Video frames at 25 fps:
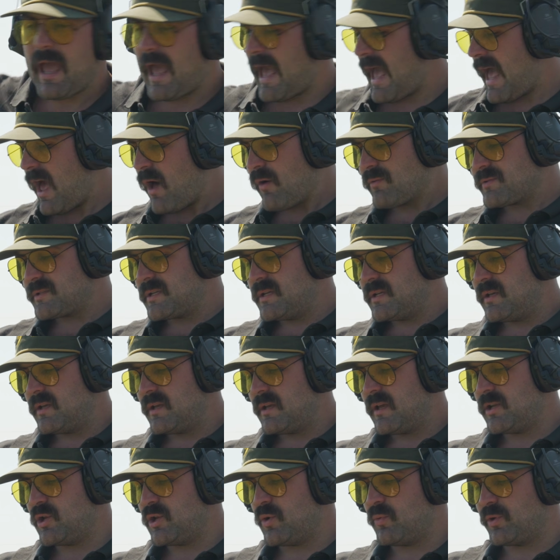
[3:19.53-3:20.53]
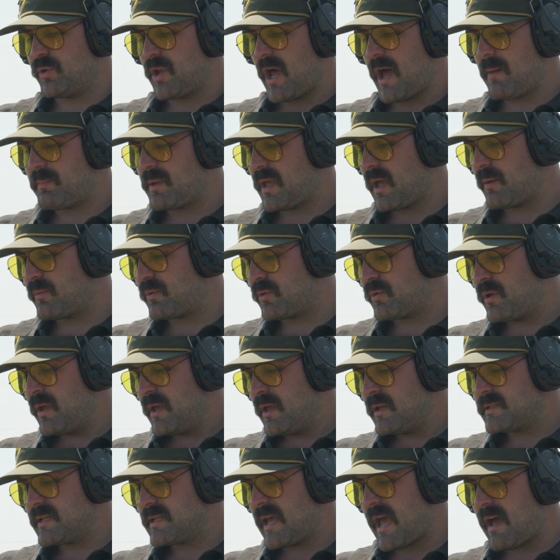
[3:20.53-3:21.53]
out and you will not be able
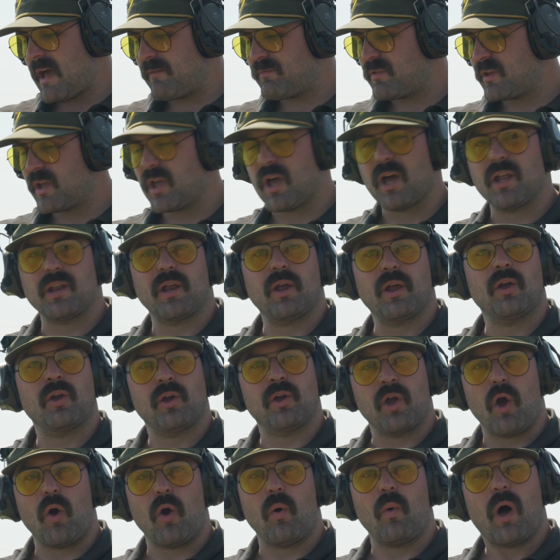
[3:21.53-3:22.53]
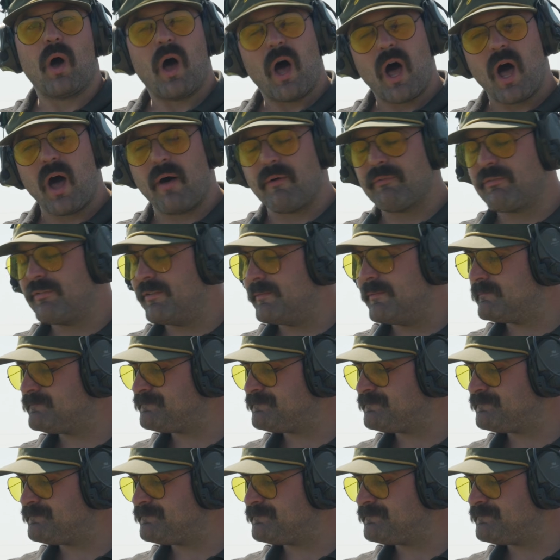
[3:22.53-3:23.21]
to have the gun go off.